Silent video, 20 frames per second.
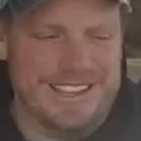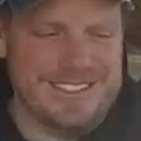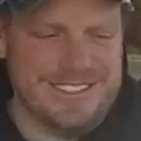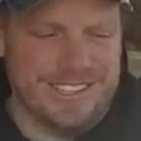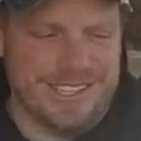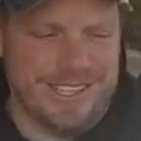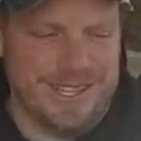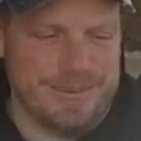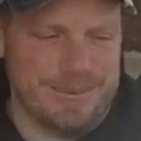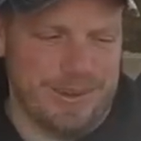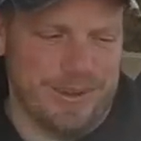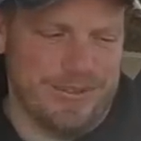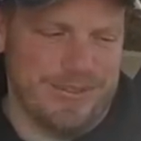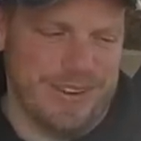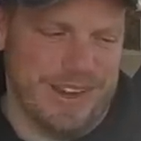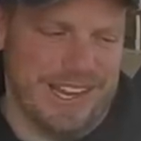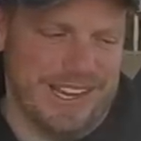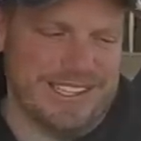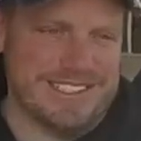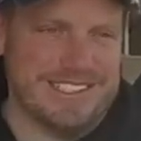Let's look it up real
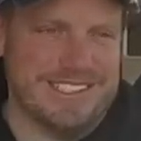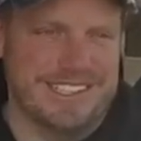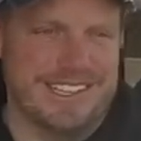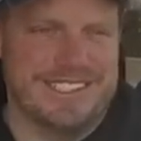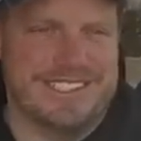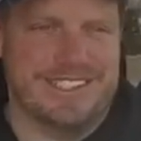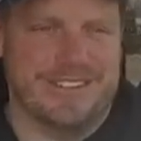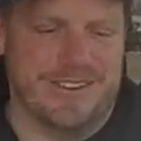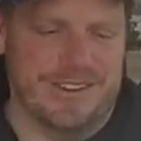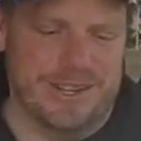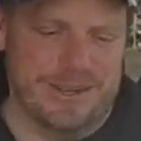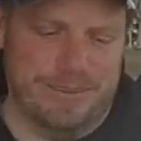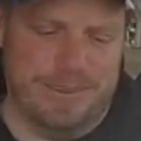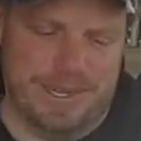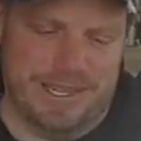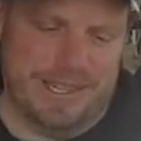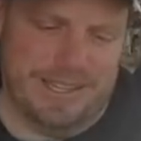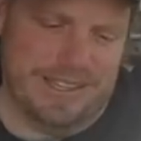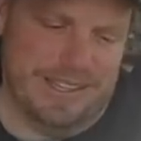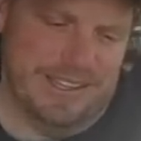fast. It's going to
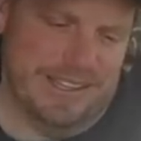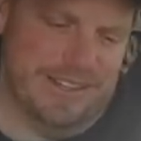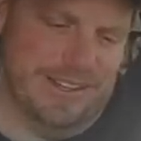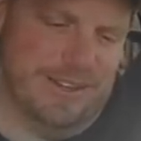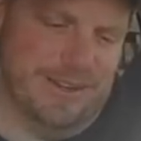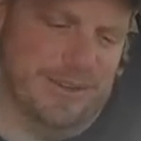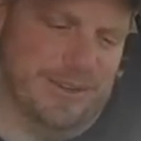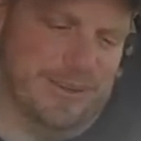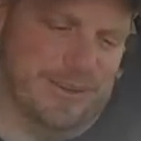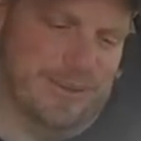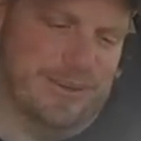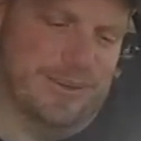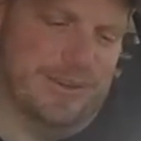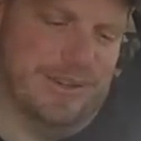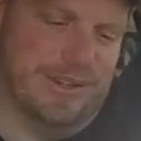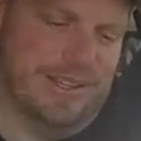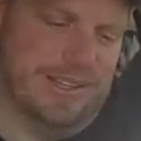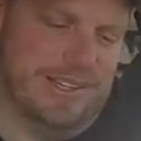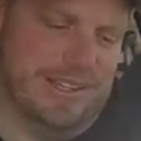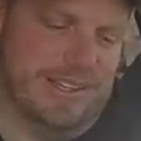be the
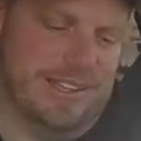new